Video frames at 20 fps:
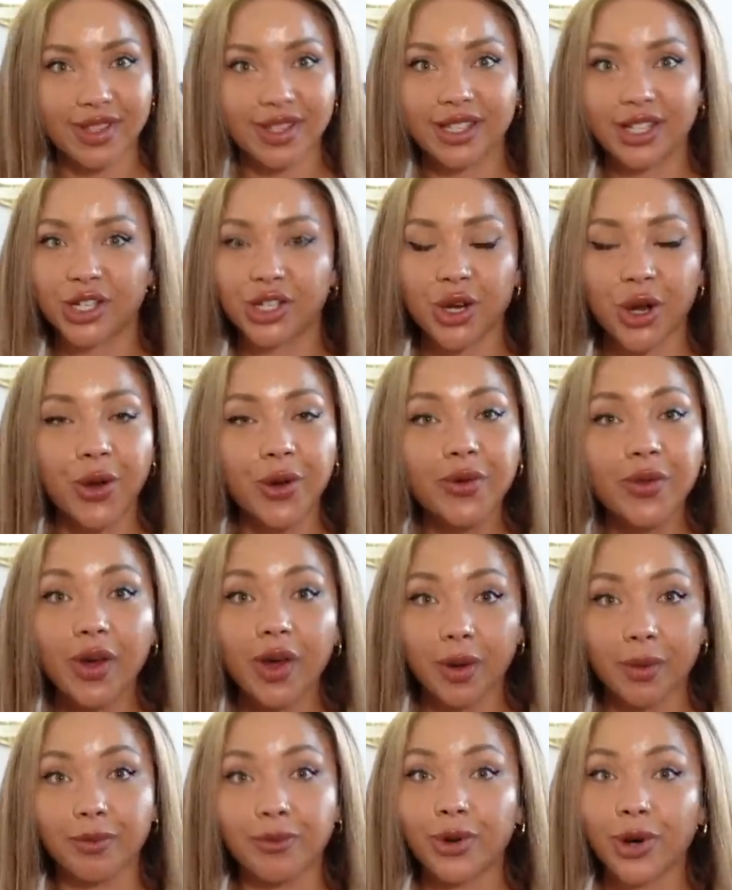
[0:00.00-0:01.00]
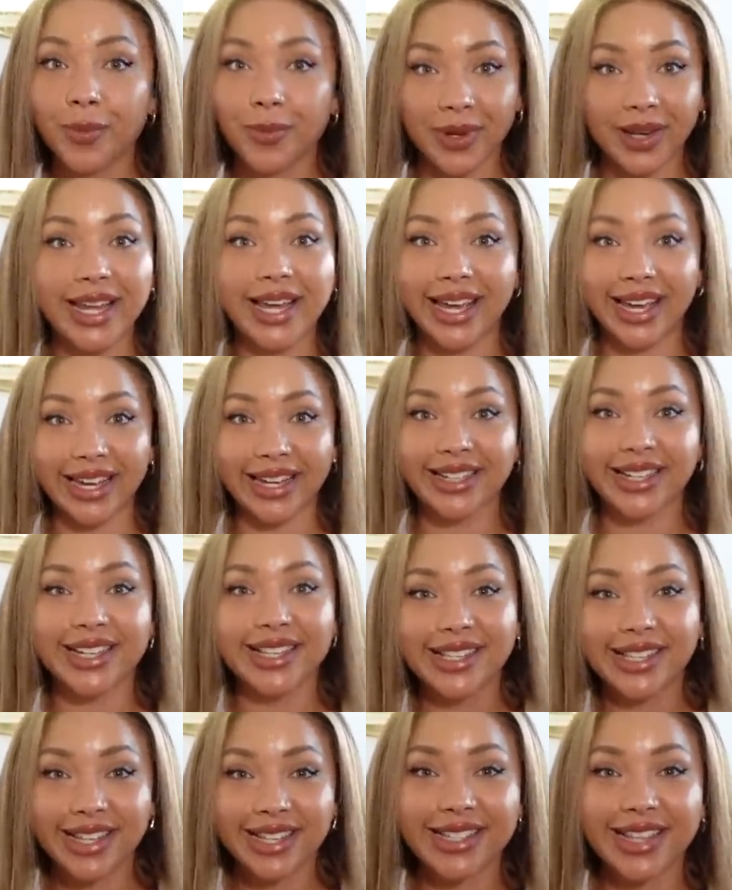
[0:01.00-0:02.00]
show them properly, like
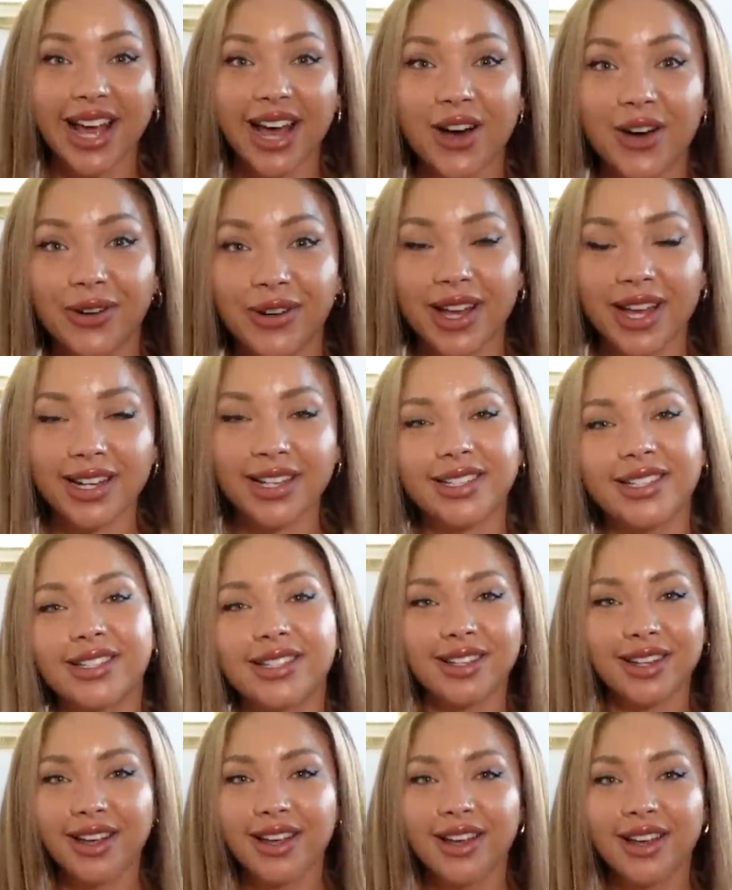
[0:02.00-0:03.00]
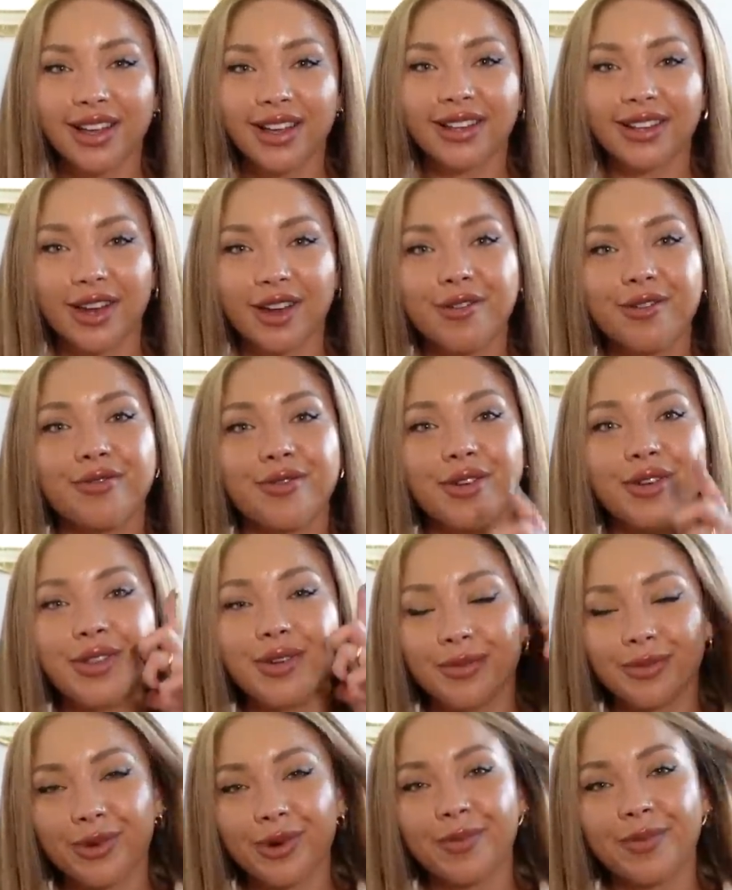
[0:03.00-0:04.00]
sit down and go through
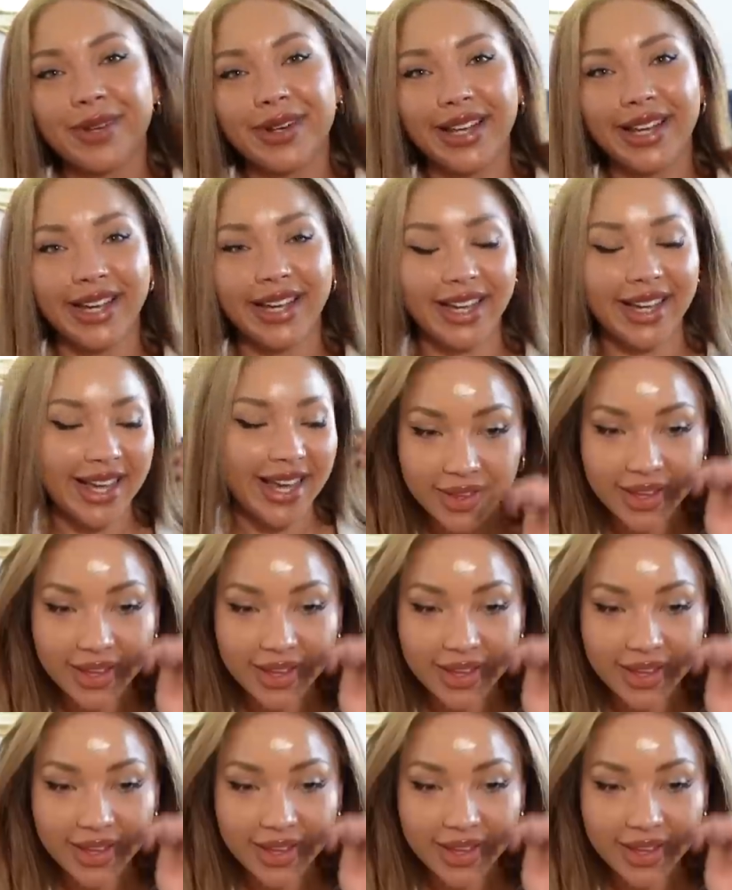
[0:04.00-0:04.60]
them properly.